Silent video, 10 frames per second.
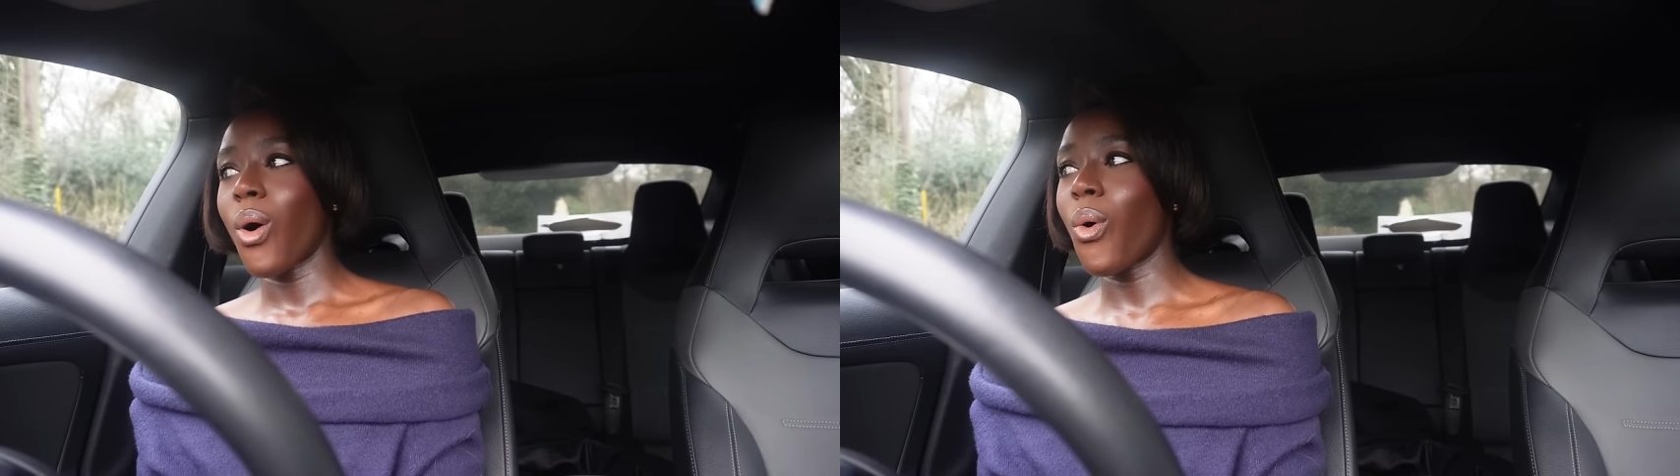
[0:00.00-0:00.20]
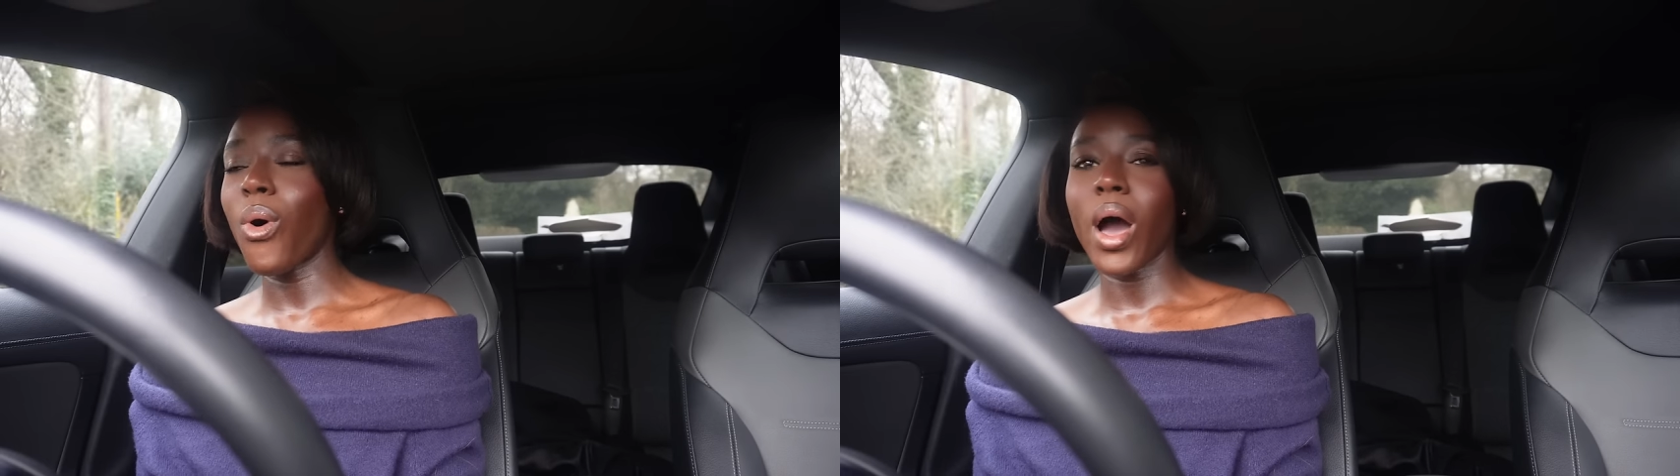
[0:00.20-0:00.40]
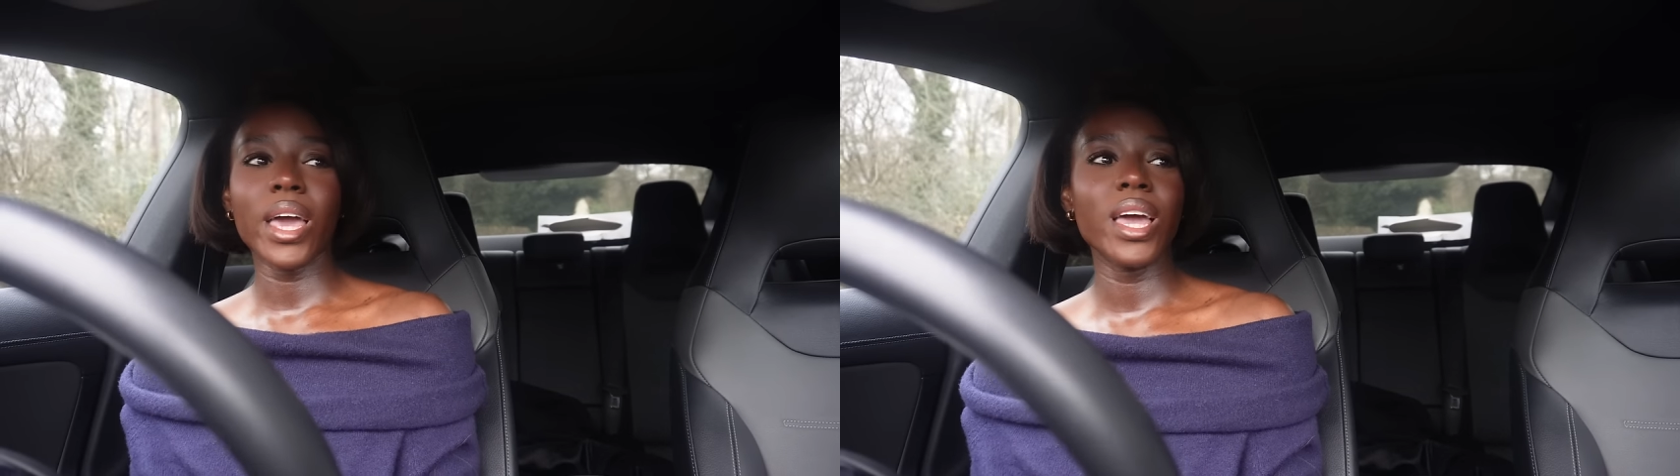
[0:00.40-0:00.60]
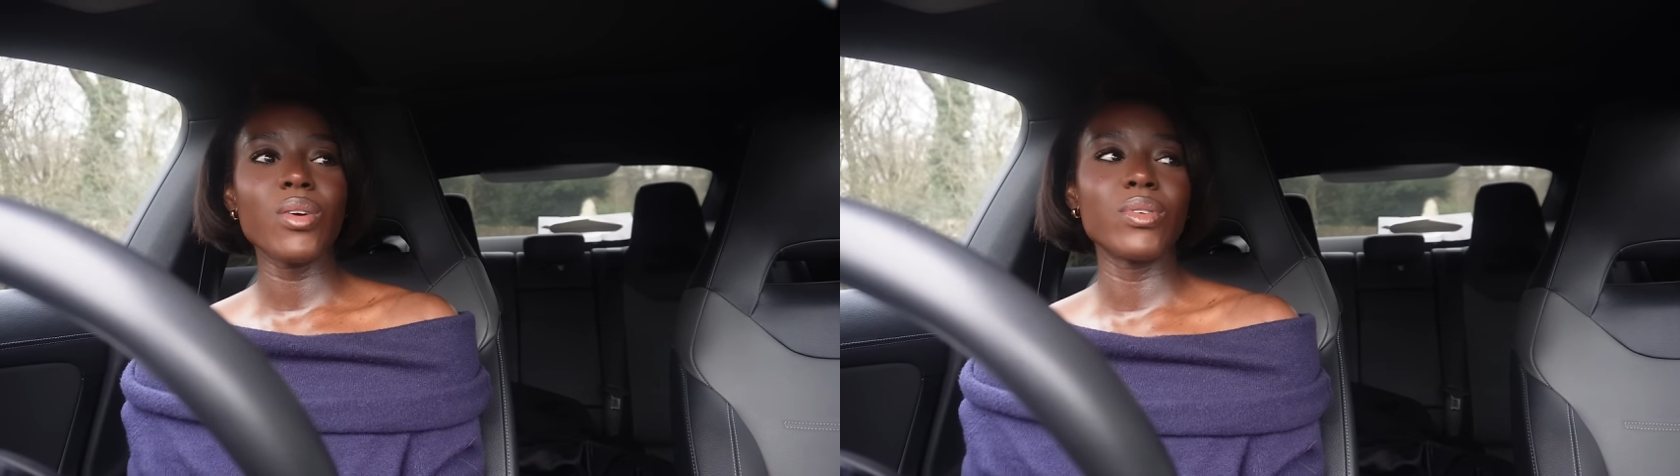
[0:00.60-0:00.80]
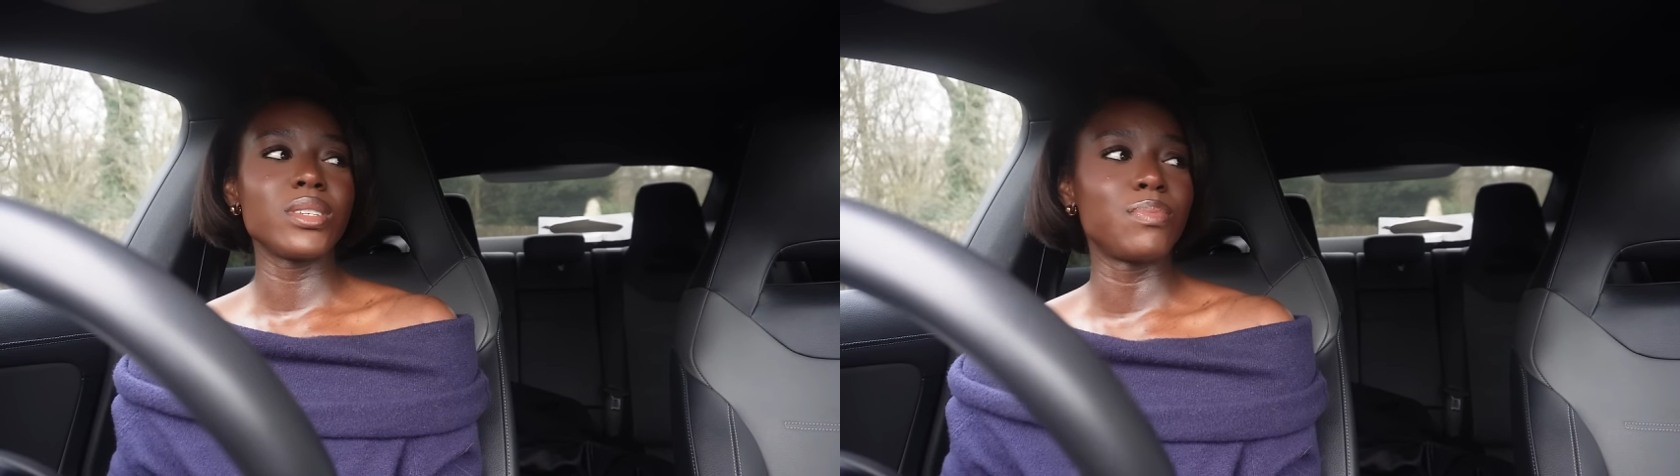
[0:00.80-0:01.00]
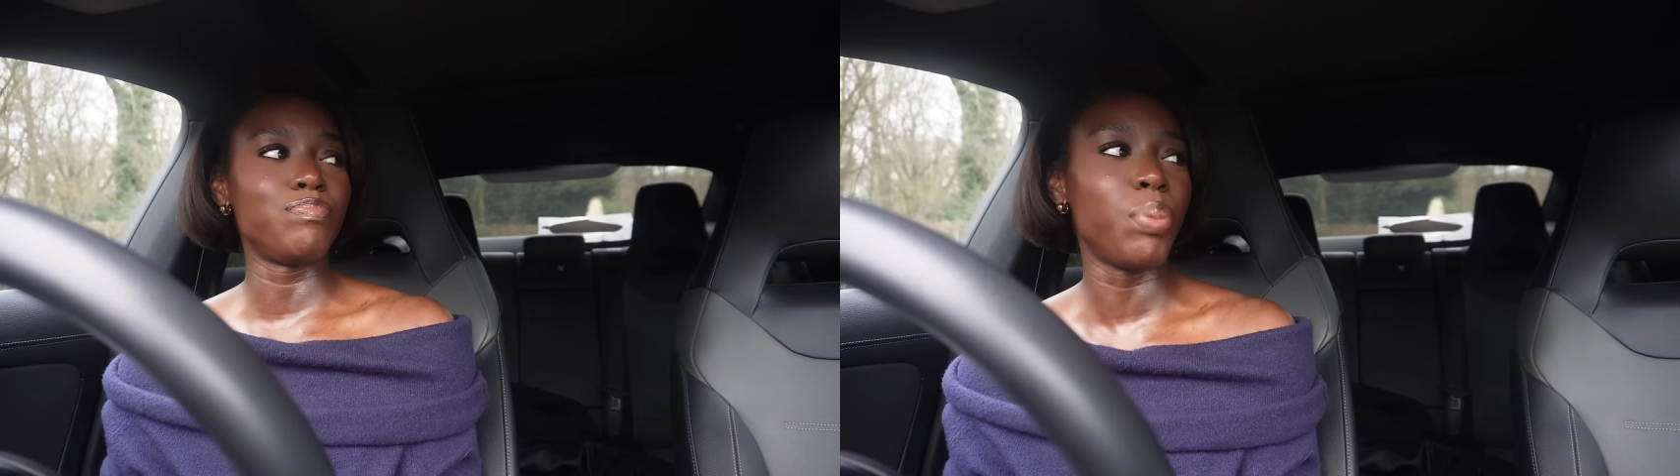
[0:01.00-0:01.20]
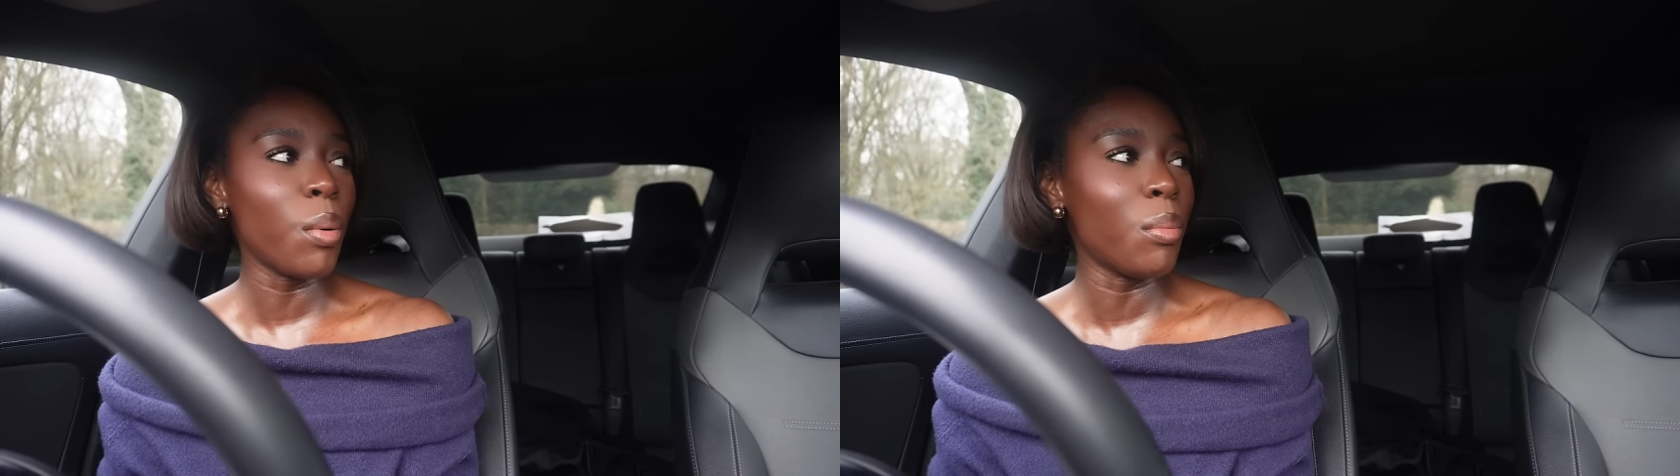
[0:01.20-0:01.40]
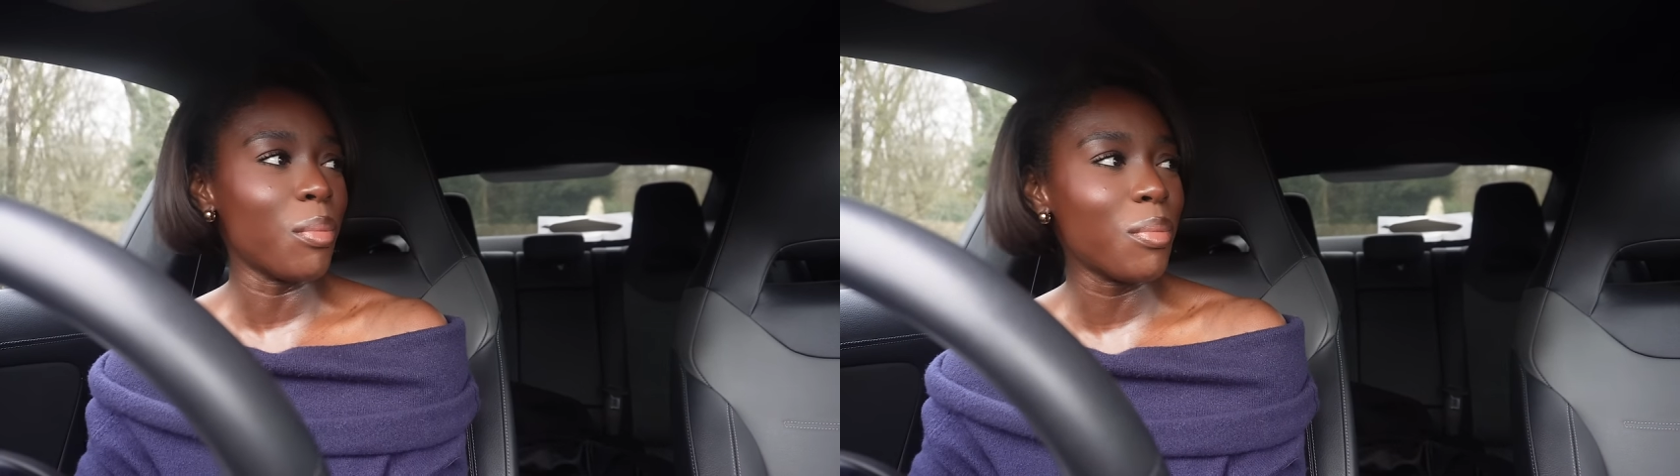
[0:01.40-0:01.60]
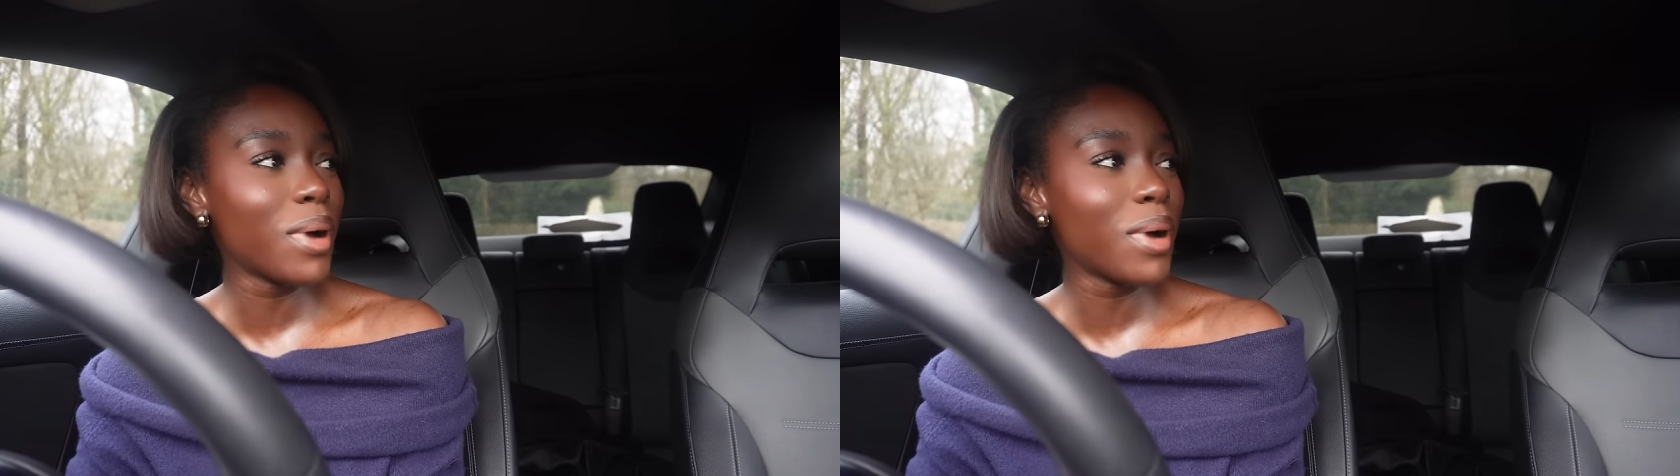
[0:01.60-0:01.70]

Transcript: All I hear is boom.